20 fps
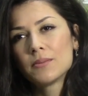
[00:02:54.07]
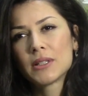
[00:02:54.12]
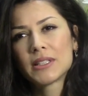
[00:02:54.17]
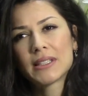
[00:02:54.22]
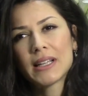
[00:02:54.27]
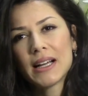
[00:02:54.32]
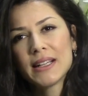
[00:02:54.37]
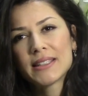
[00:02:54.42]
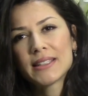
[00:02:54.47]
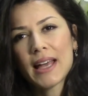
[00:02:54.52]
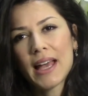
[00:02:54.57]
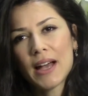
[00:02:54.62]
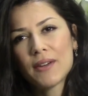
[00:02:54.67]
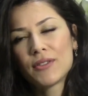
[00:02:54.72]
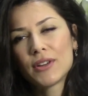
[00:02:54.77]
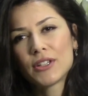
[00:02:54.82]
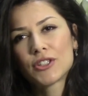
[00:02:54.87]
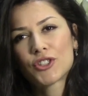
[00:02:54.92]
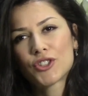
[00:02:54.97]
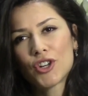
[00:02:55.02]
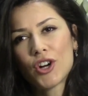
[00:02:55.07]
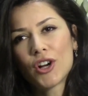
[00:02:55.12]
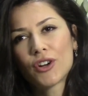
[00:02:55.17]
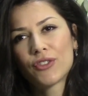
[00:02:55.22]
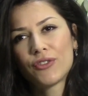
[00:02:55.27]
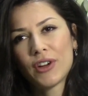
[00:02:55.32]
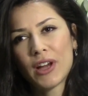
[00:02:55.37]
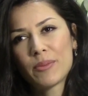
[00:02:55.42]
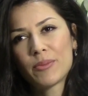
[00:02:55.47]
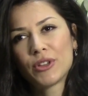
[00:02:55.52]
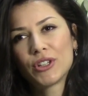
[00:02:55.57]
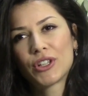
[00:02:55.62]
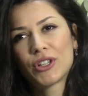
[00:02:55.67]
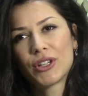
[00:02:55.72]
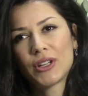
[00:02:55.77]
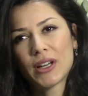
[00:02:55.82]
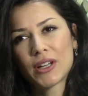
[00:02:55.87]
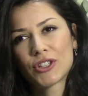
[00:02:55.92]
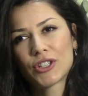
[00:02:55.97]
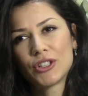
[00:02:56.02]
Besides having a strong family
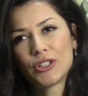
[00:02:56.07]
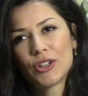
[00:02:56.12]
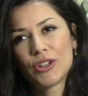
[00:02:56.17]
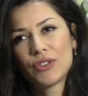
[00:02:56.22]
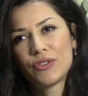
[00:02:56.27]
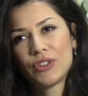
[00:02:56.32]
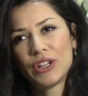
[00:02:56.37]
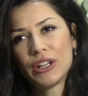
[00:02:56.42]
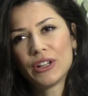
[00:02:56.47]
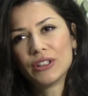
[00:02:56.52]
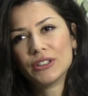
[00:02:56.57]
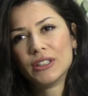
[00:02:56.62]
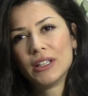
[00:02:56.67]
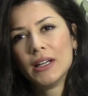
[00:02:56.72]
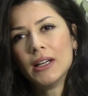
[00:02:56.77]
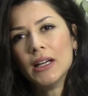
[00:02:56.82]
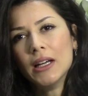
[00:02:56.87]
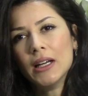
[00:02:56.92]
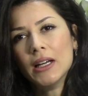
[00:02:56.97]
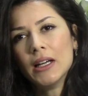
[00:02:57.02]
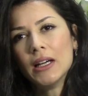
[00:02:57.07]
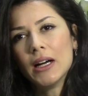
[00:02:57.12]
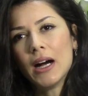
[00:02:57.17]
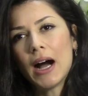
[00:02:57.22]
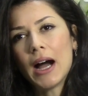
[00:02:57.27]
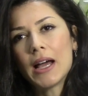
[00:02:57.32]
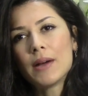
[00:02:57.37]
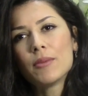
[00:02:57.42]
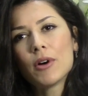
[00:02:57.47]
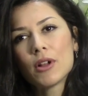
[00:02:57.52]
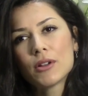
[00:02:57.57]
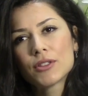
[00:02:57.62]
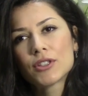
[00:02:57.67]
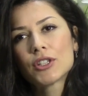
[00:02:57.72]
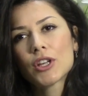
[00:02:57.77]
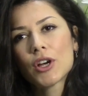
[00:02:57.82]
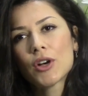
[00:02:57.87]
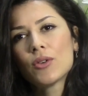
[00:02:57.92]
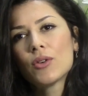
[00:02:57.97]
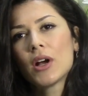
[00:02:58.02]
connection to the field, I am
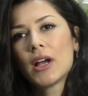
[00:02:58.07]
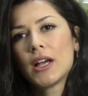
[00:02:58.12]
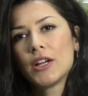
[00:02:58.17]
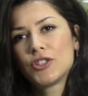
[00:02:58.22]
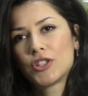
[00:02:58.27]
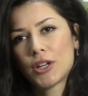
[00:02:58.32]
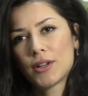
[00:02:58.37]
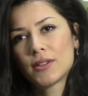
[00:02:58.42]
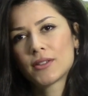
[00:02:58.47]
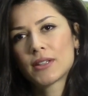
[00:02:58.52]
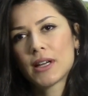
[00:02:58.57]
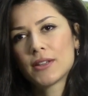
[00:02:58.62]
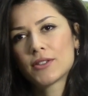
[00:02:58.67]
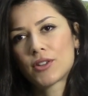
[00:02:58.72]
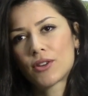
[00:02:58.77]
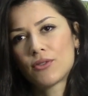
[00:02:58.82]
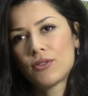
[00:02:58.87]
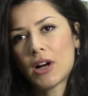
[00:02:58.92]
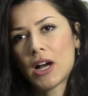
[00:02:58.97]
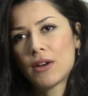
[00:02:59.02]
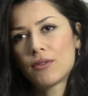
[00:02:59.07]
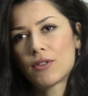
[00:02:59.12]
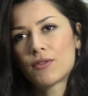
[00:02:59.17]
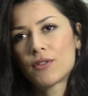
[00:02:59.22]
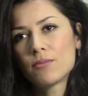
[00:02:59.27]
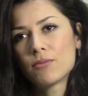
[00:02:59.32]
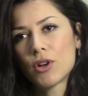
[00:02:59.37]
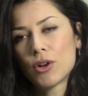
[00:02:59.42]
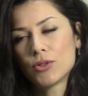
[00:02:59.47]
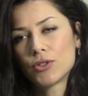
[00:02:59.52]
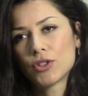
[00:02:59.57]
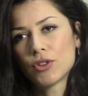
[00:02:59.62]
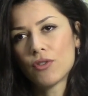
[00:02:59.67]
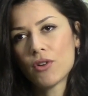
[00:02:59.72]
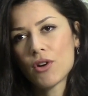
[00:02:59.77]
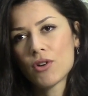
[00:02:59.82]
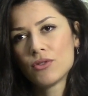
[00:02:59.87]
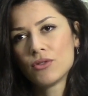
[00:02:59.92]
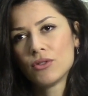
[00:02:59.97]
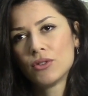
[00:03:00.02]
also a genocide survivor from
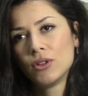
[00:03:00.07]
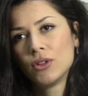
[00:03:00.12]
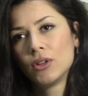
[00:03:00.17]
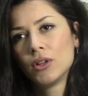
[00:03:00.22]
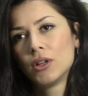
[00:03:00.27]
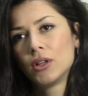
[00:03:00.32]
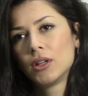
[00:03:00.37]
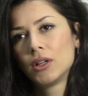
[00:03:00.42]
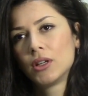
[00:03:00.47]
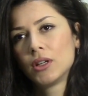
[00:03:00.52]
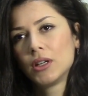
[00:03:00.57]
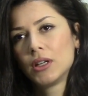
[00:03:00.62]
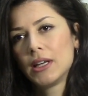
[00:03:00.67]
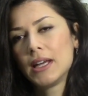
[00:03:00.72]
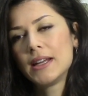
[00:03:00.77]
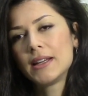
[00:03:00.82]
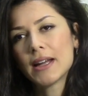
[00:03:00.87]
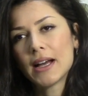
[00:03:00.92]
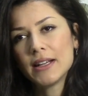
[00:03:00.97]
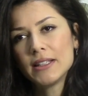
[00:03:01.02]
Kosovo. In